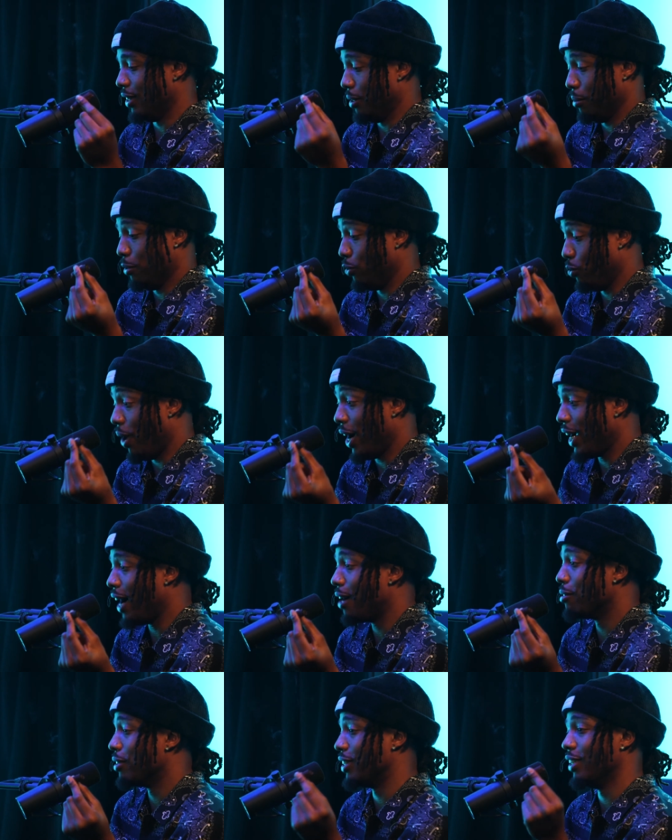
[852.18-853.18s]
it was White
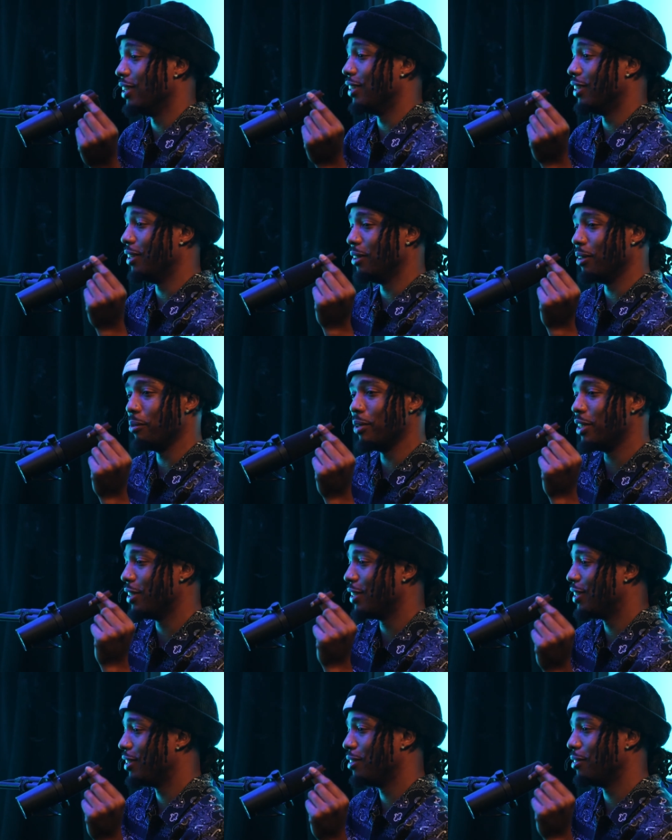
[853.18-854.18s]
Iverson, and we
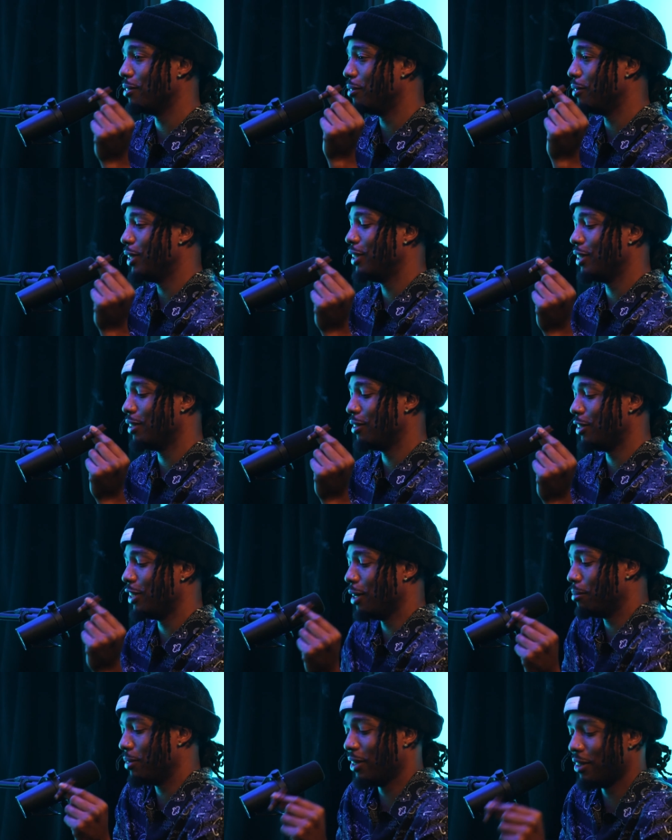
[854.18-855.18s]
just we wow. just
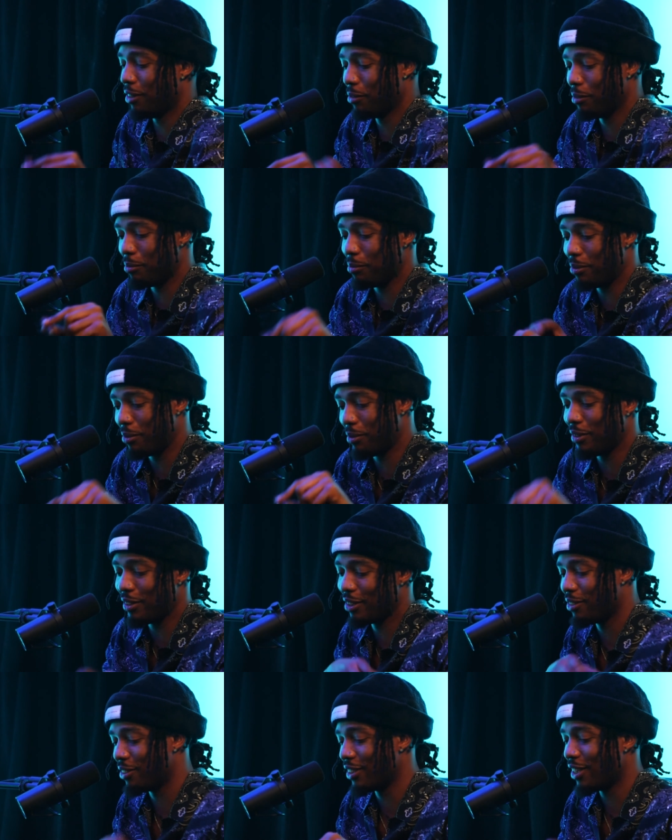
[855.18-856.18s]
jumped on, th-
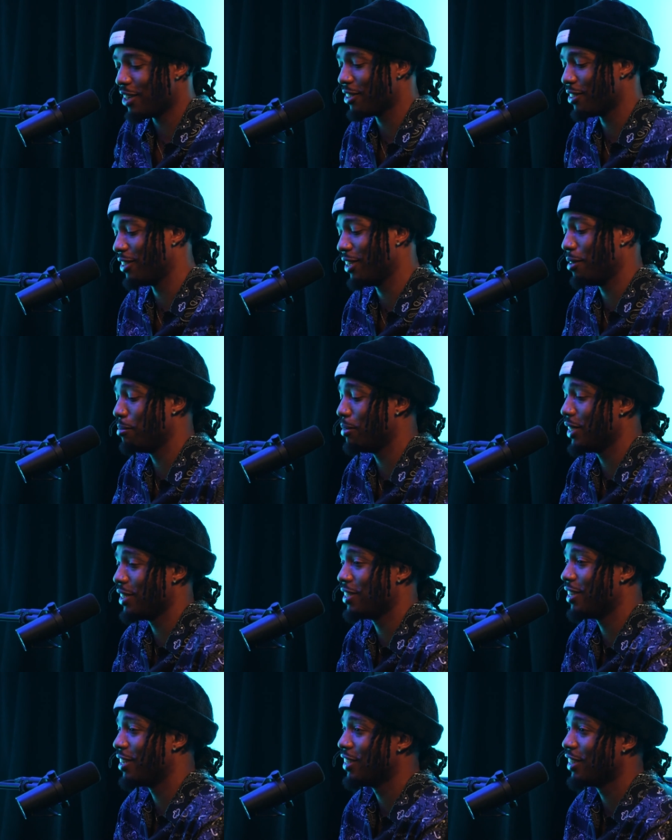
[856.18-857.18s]
threw sauce on that
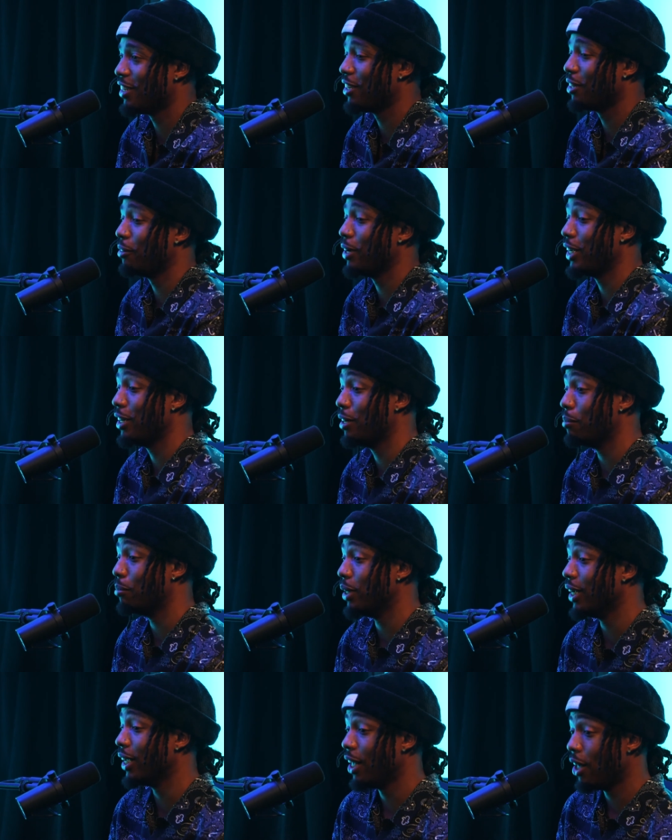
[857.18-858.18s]
bitch, turned it all the way up.
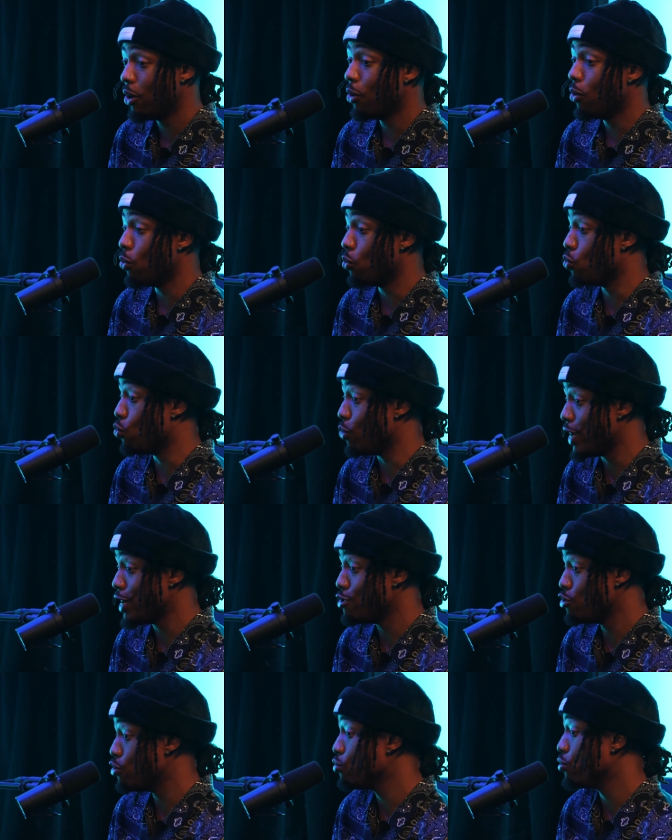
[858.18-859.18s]
But we
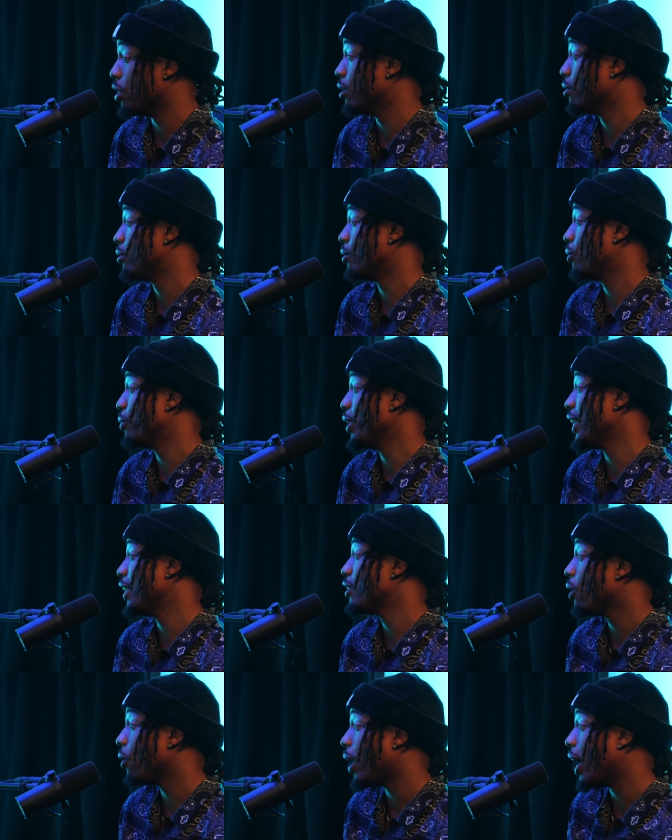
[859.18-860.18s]
knew though. We
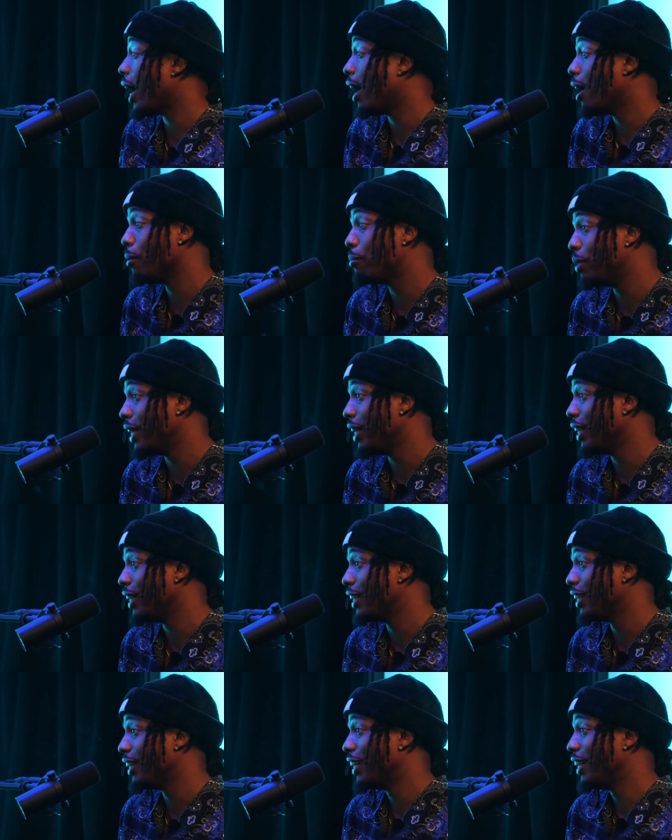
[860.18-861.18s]
didn't know how big,